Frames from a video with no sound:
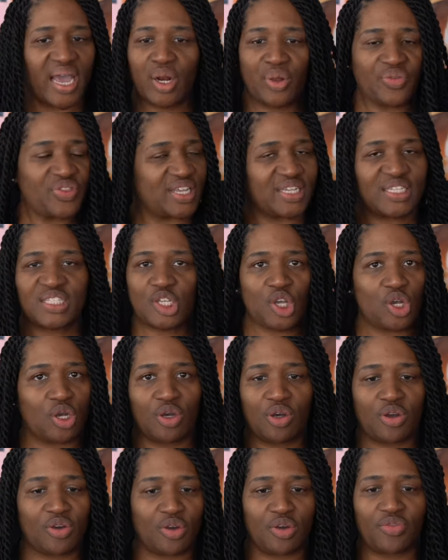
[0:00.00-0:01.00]
I don't think
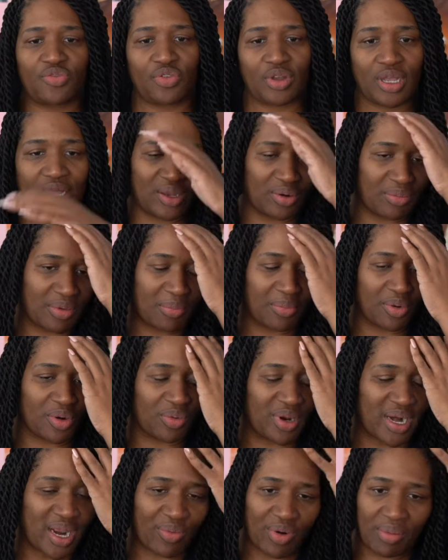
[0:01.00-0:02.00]
so. I remember
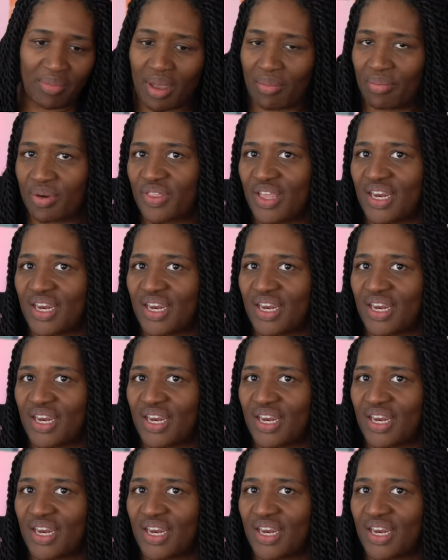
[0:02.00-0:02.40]
what I remember.